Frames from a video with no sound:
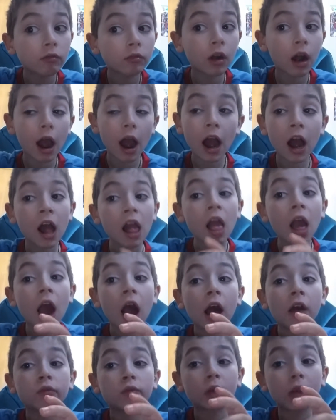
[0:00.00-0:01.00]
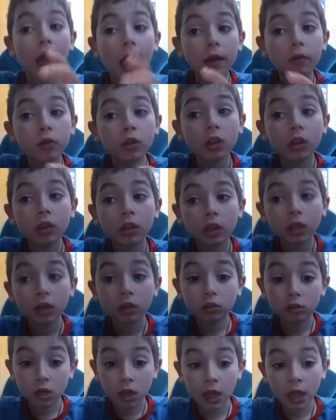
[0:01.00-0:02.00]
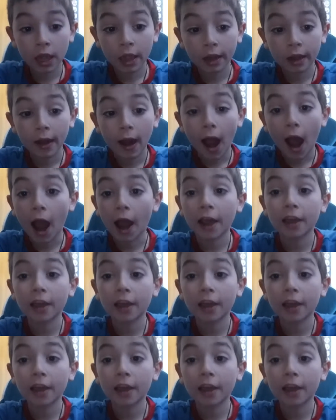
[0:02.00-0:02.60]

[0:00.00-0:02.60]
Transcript: When I was a little kid,